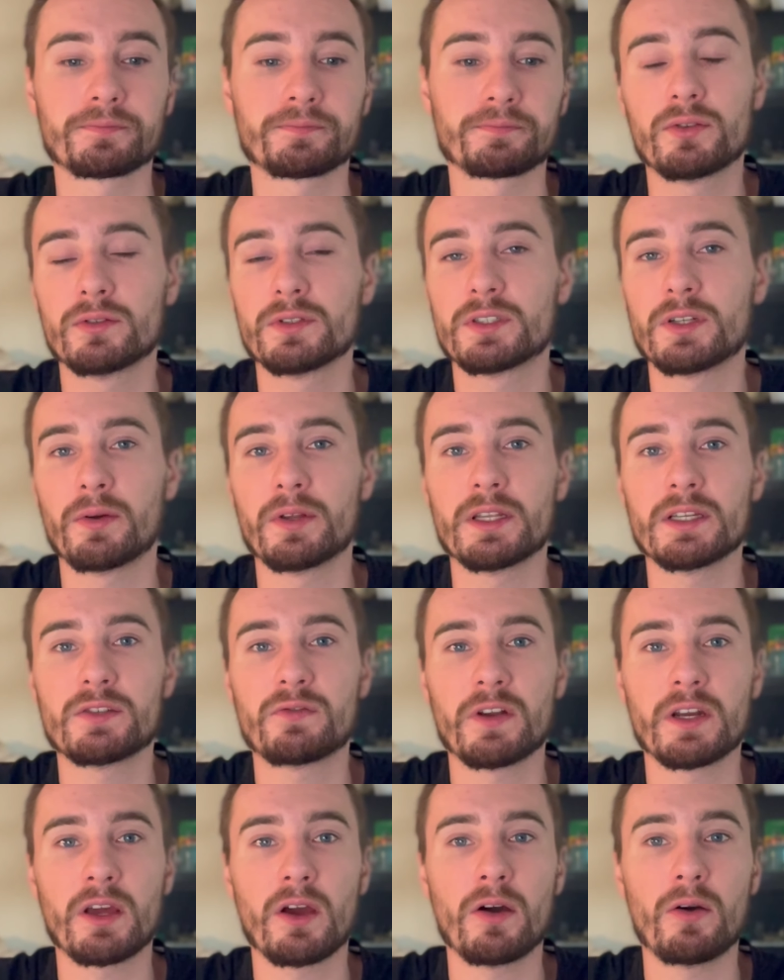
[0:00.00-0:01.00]
So in this
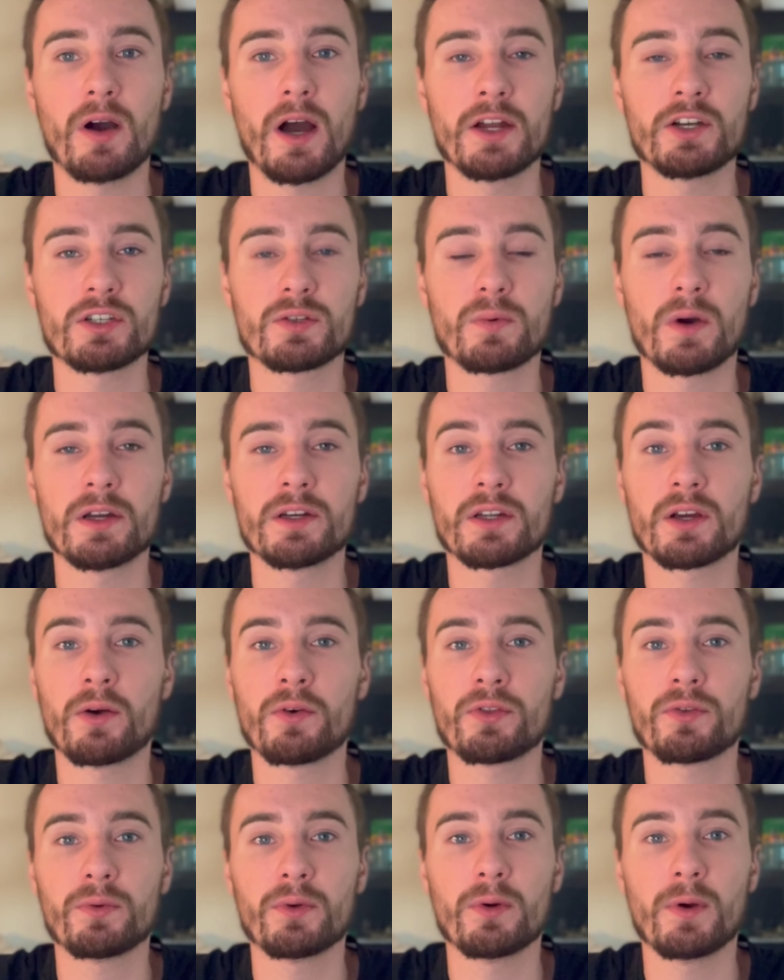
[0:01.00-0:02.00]
video, I just wanted to go
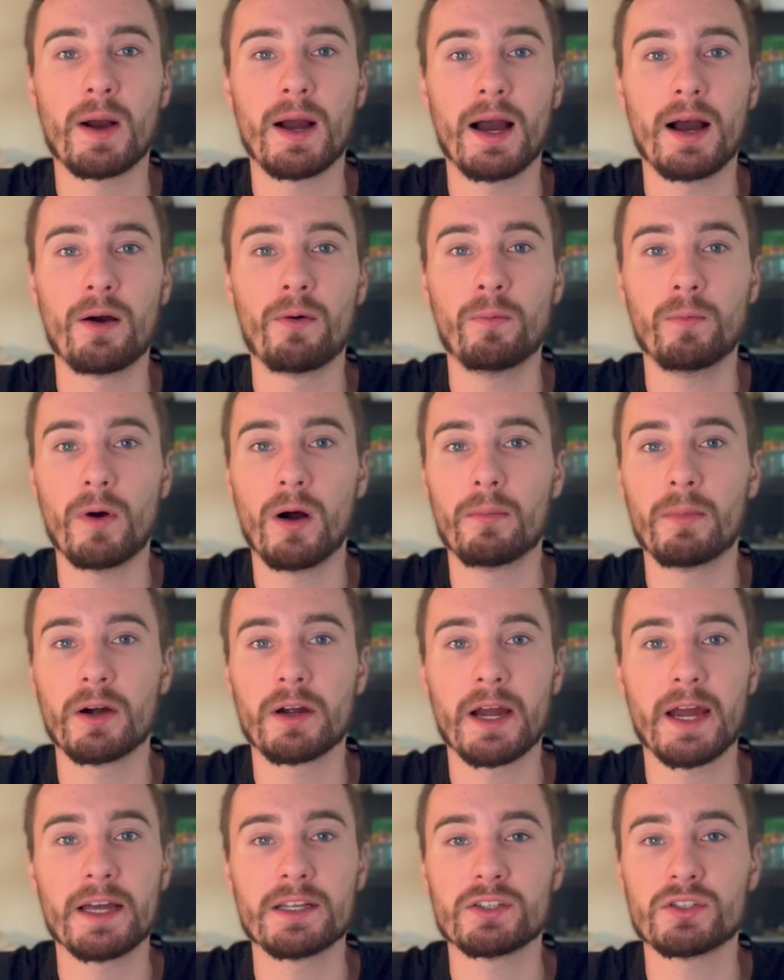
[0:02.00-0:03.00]
through how Walmart
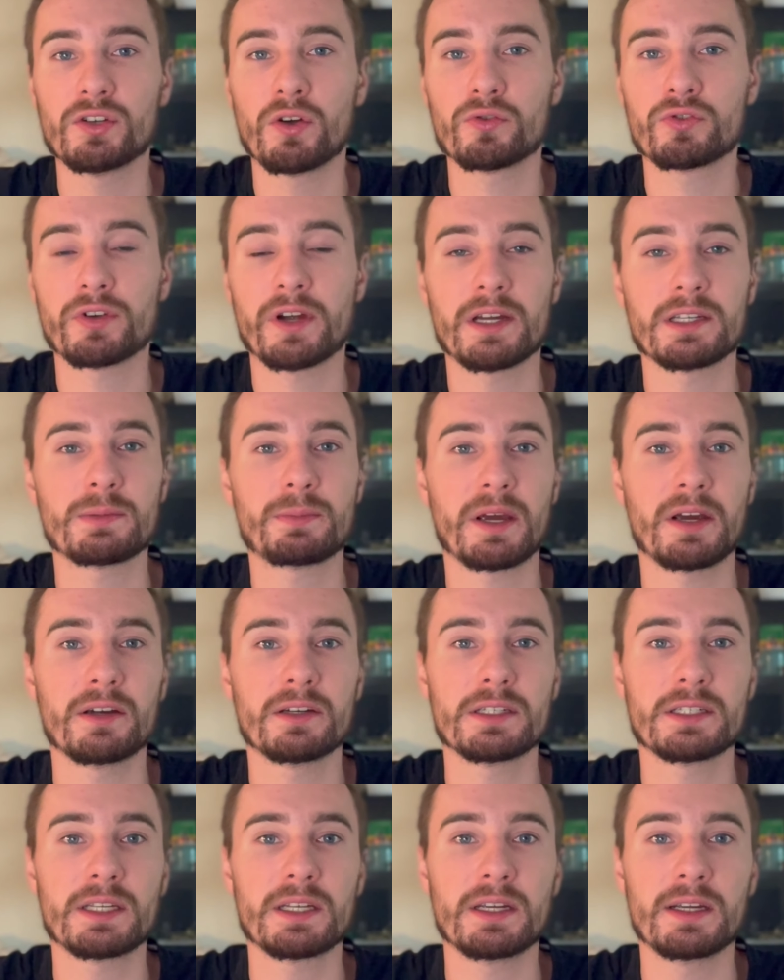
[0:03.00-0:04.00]
has no
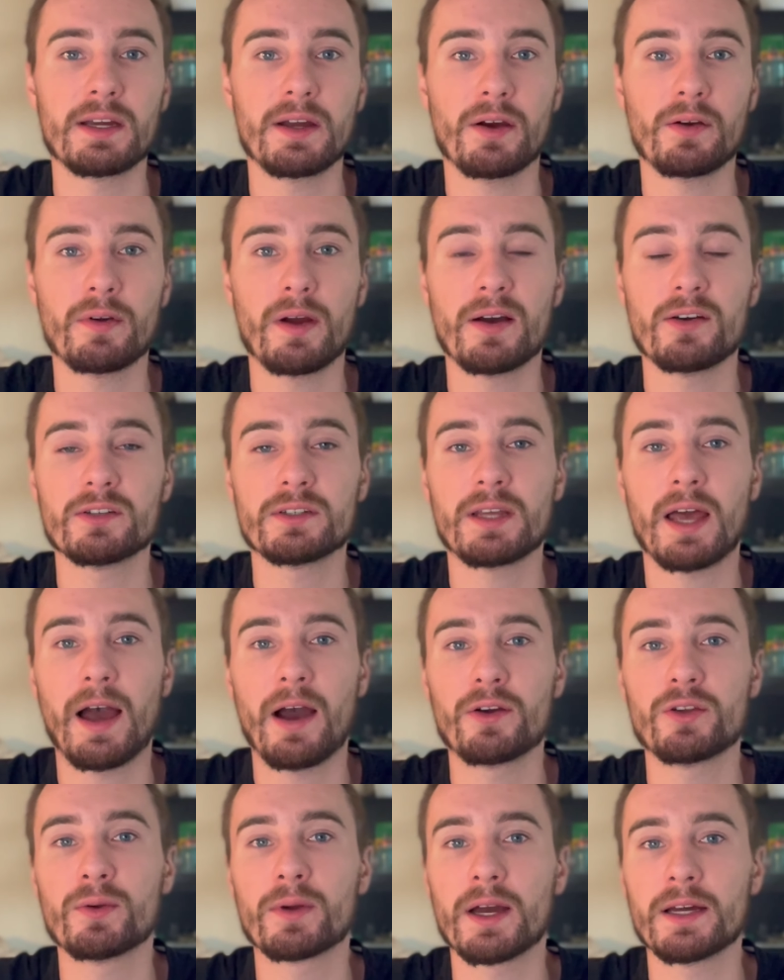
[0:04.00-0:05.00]
transparency around how
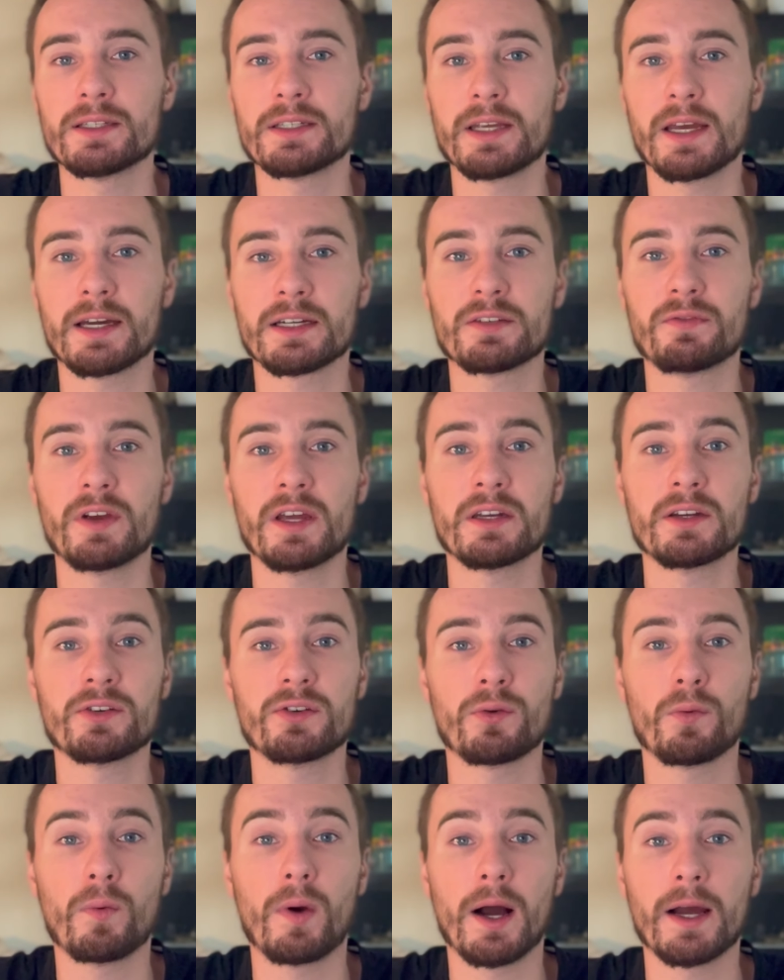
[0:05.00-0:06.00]
you got deactivated or
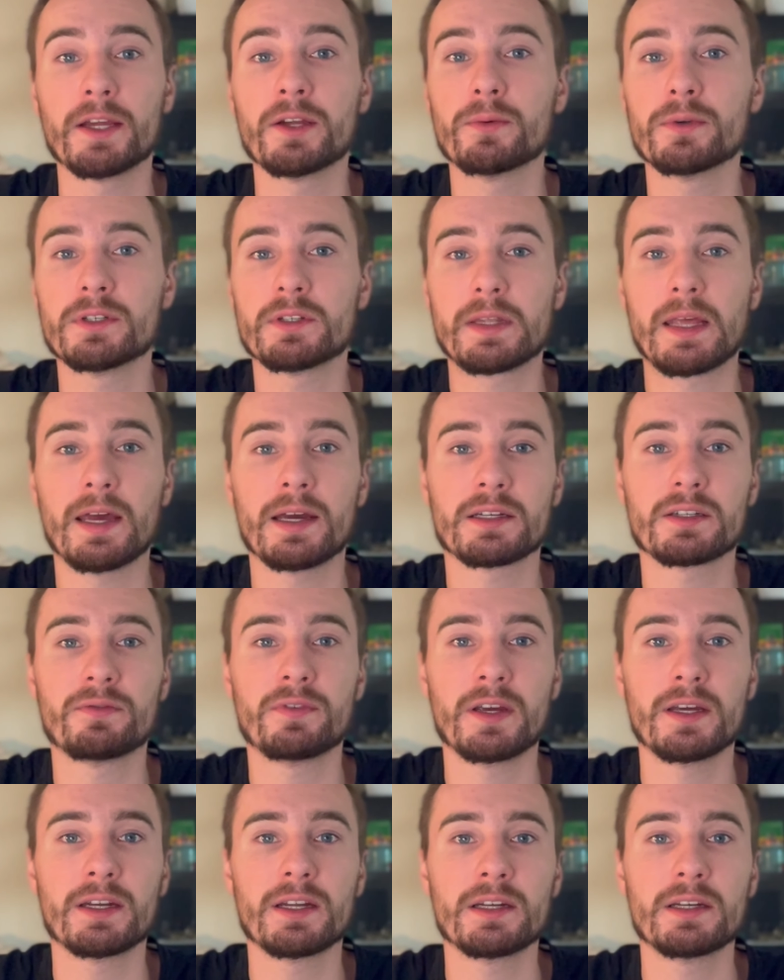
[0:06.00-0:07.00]
why you were
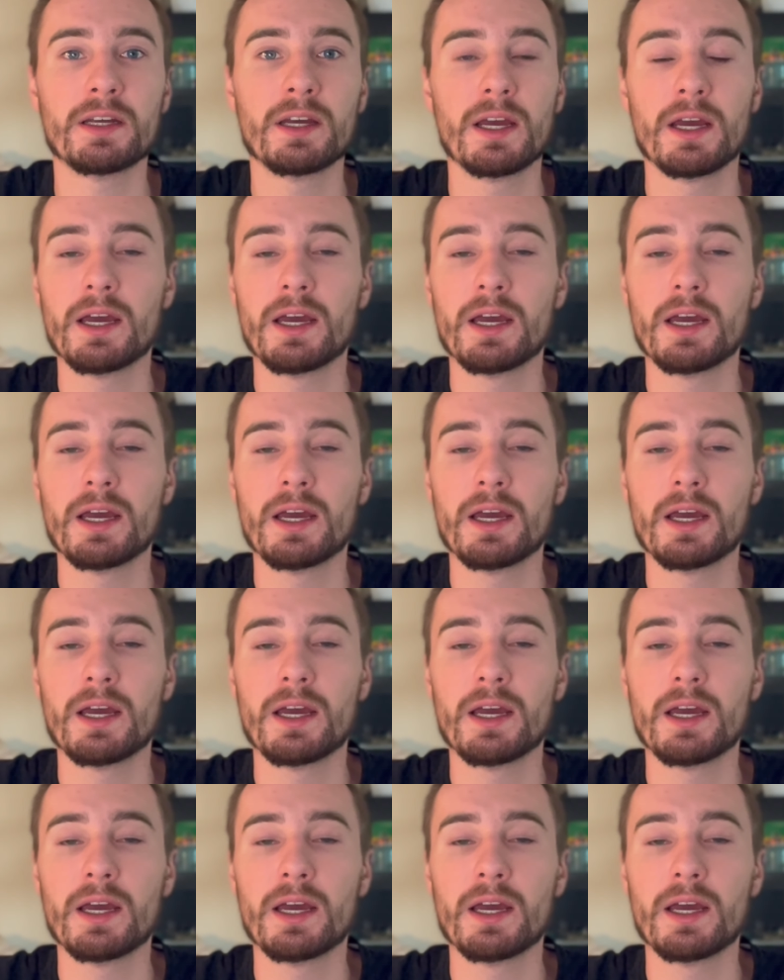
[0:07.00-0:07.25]
deactivated,